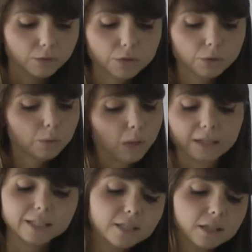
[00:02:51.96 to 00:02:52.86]
to a
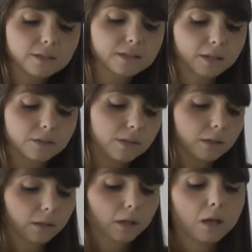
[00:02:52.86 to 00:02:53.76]
clinical
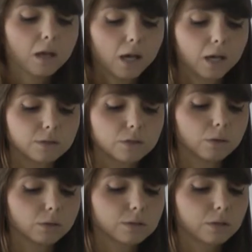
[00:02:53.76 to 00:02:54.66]
setting, and
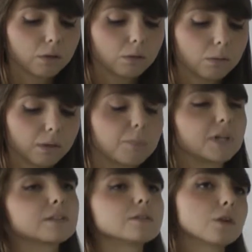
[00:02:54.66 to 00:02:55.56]
also the
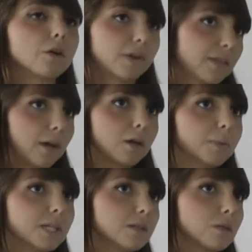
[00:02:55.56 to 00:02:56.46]
presence of a
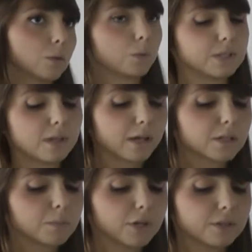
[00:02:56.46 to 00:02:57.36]
therapist who is
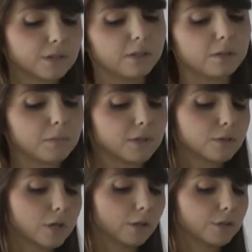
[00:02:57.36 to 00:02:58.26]
expert in the
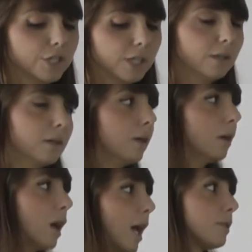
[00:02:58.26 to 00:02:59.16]
methodology.
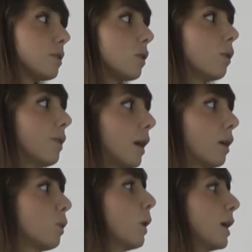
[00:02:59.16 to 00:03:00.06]
And so they
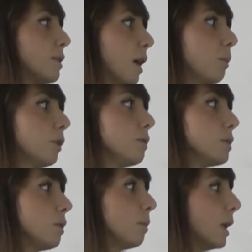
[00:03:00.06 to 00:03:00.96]
are quite time
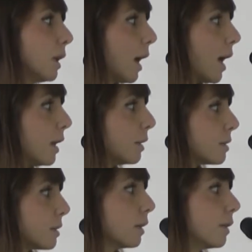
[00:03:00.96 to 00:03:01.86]
consuming,
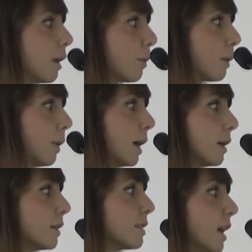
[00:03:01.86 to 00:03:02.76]
and they
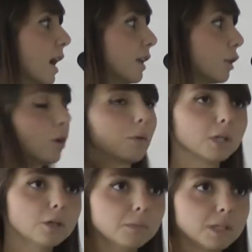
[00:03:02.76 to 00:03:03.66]
required an
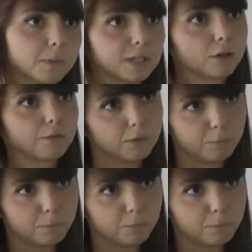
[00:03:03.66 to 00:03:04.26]
economic commitment of